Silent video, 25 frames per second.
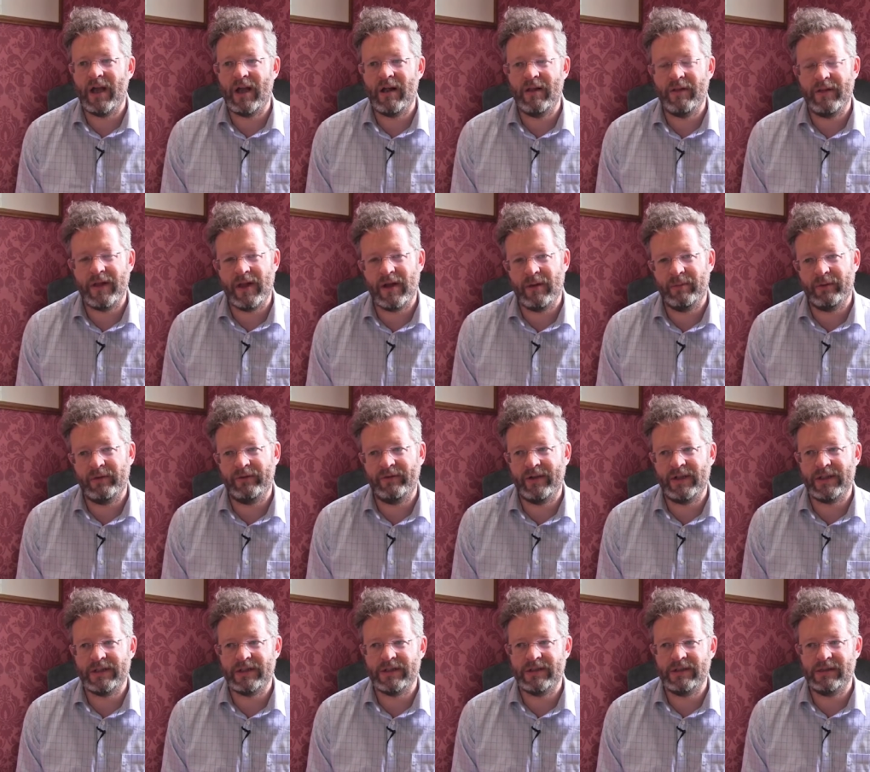a healthcare
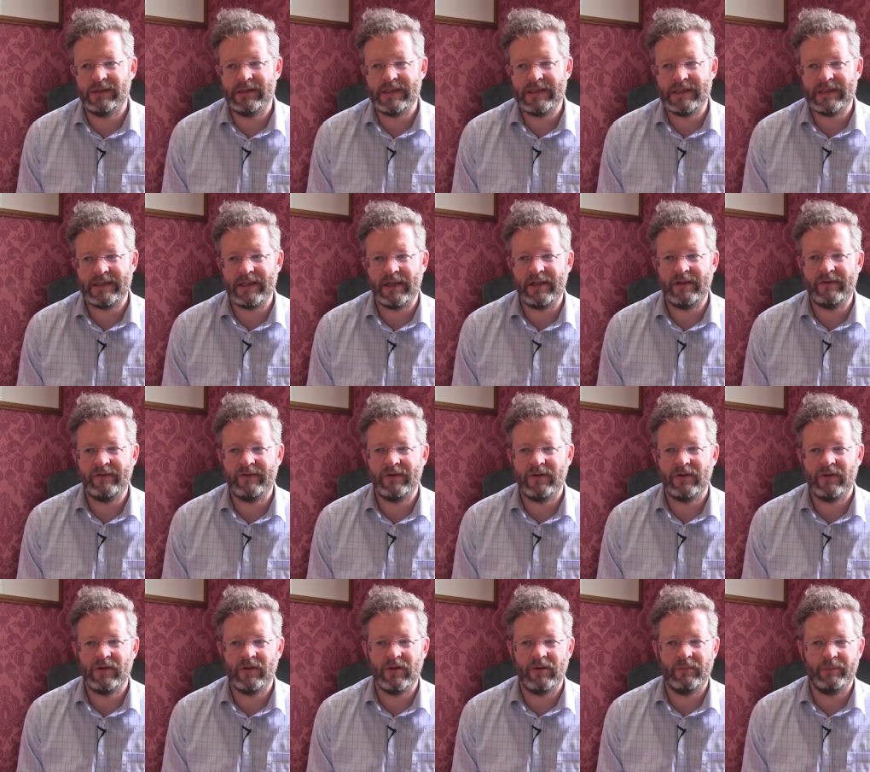professional is safe,
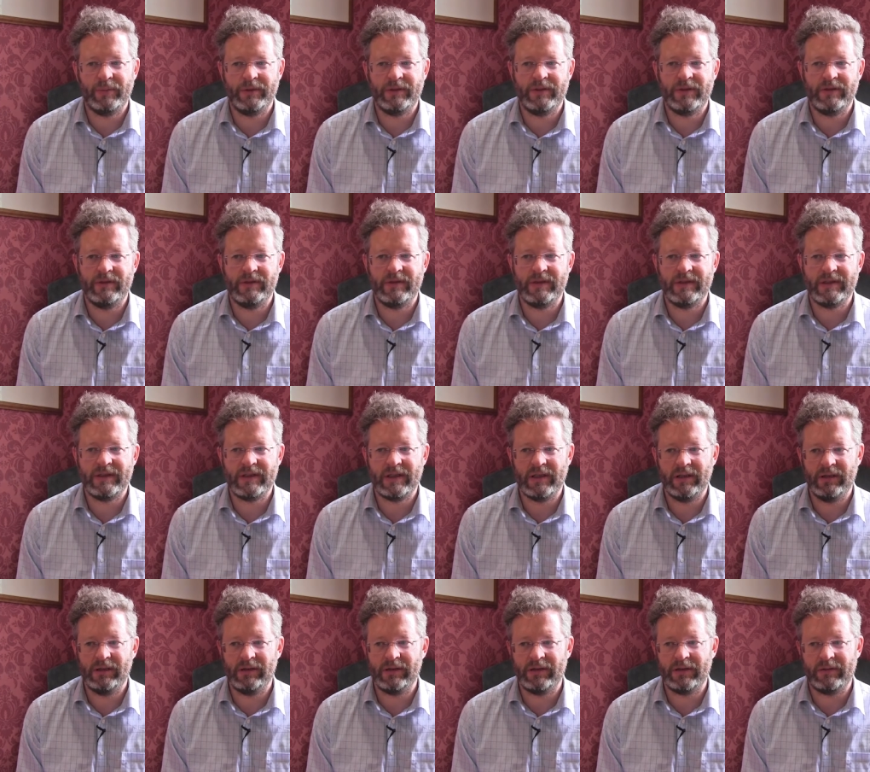competent,
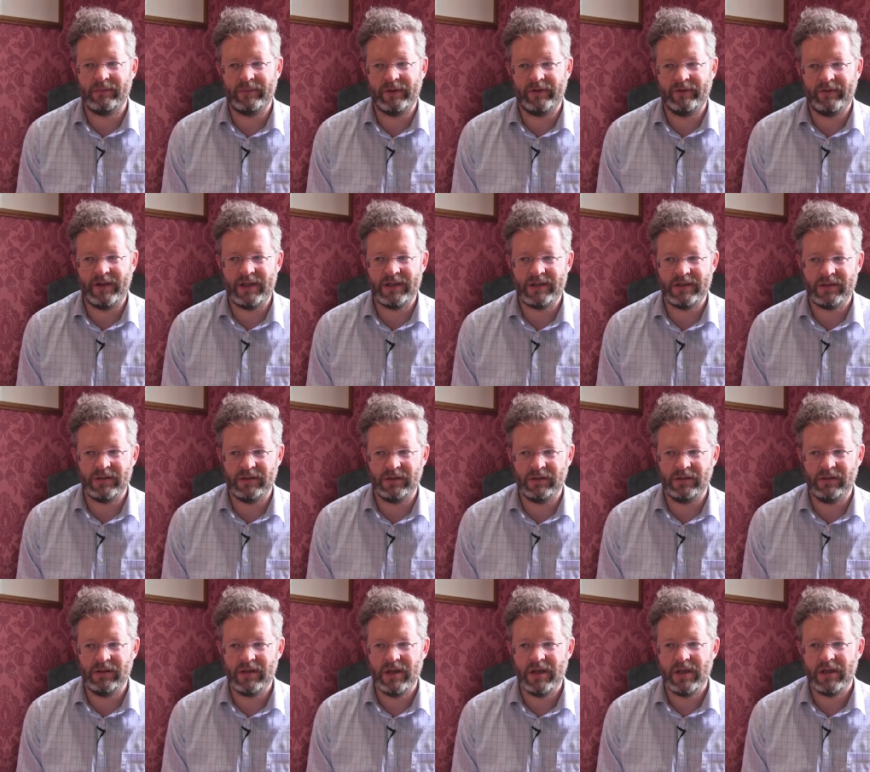skilled and
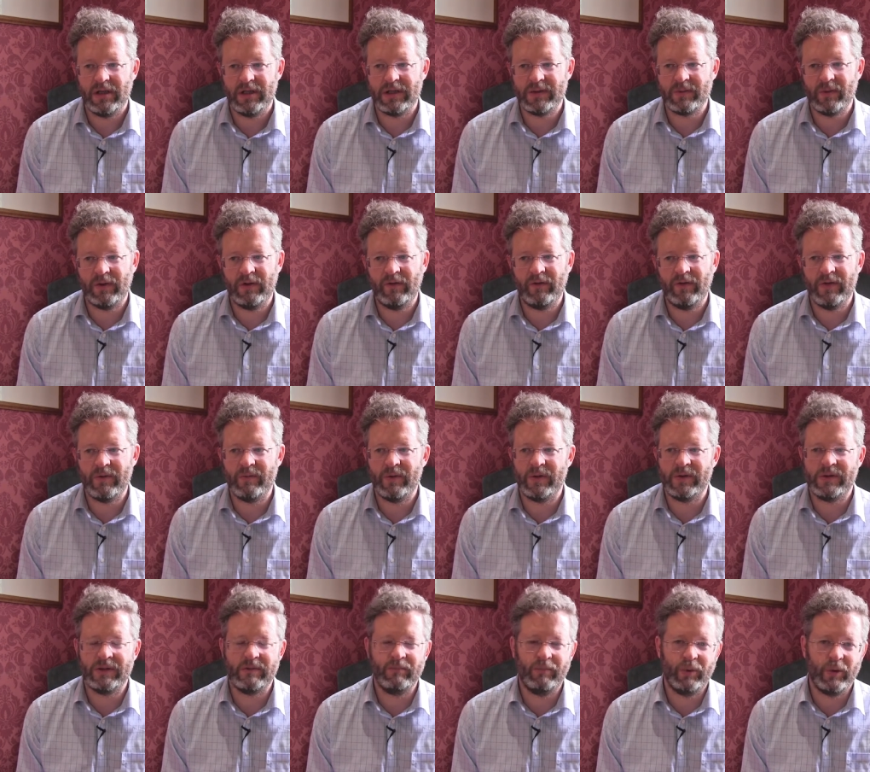professional is one of the
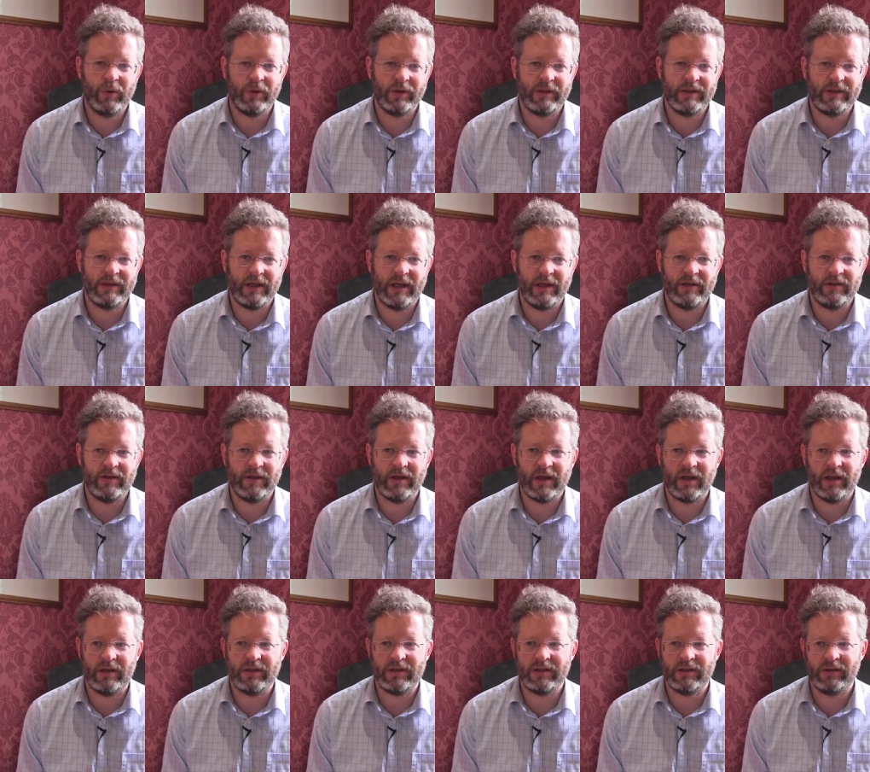most important
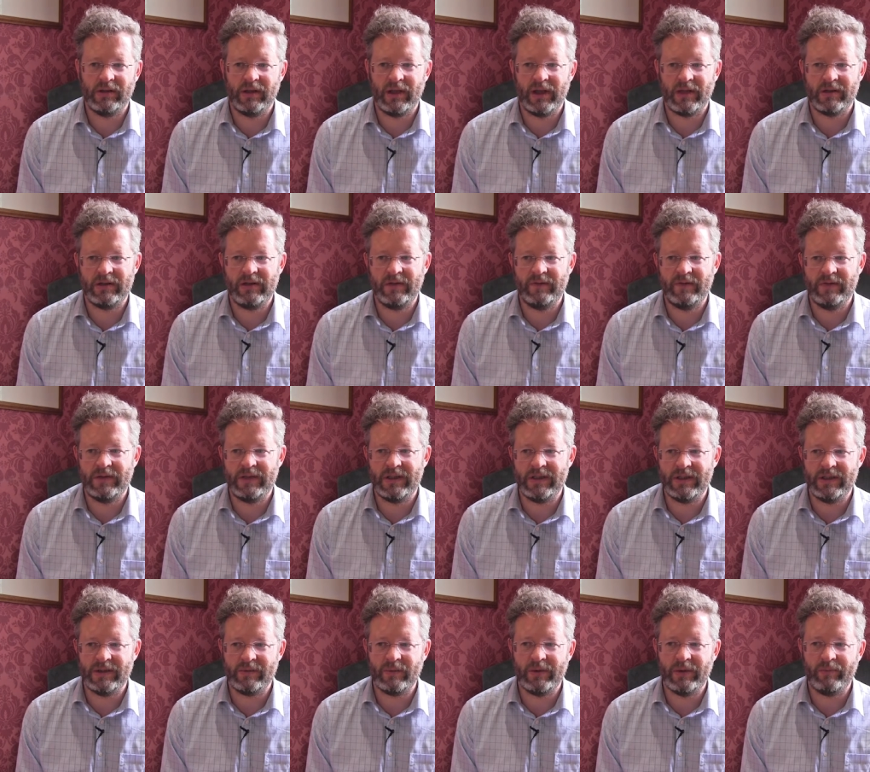educational
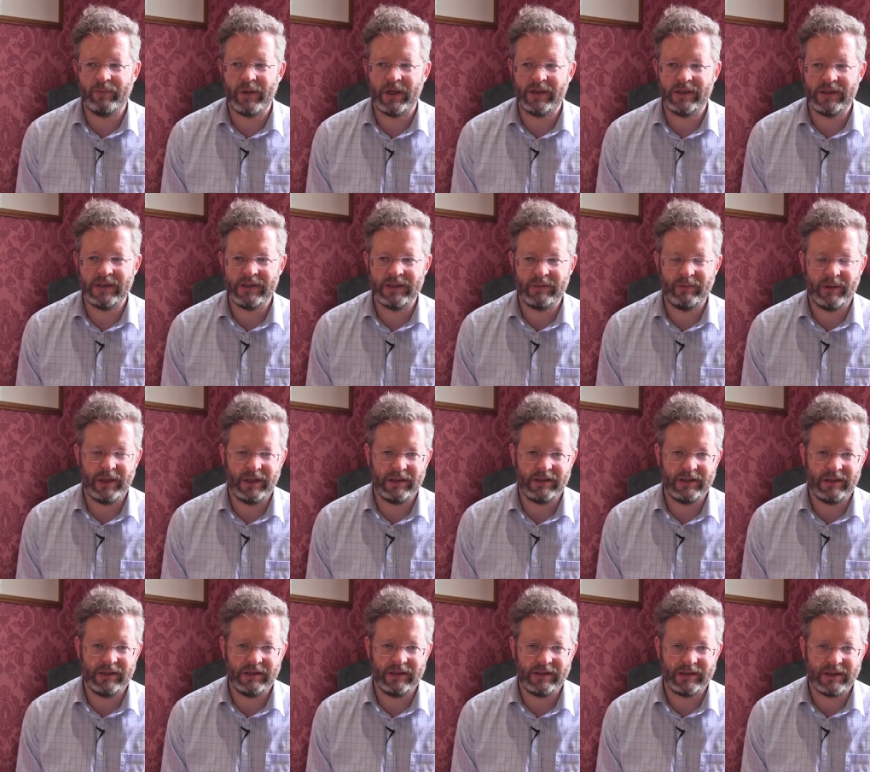activities we
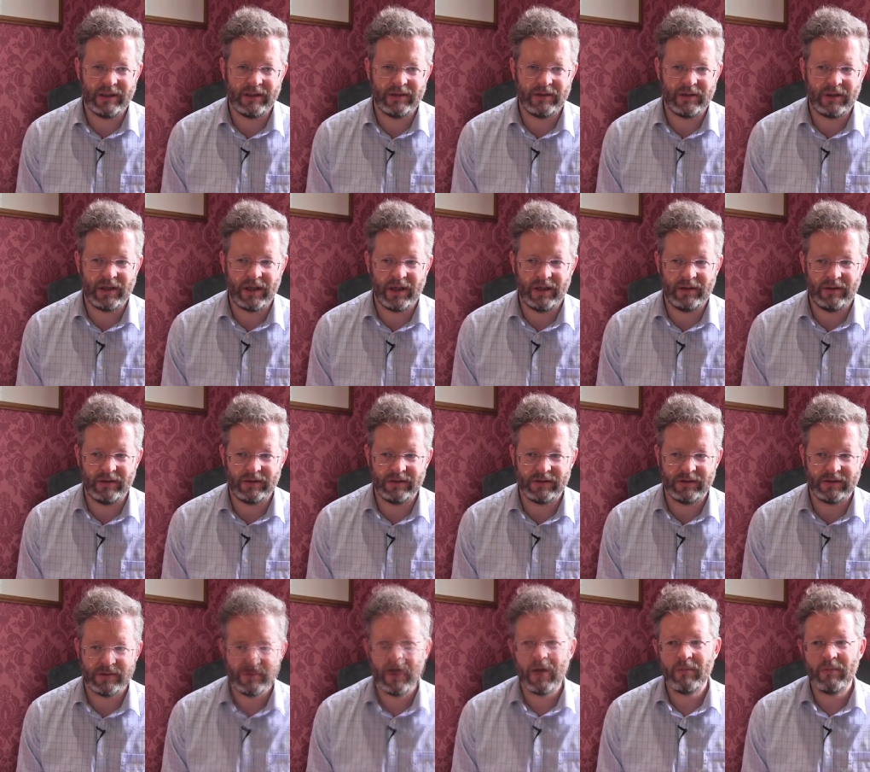participate in as educators.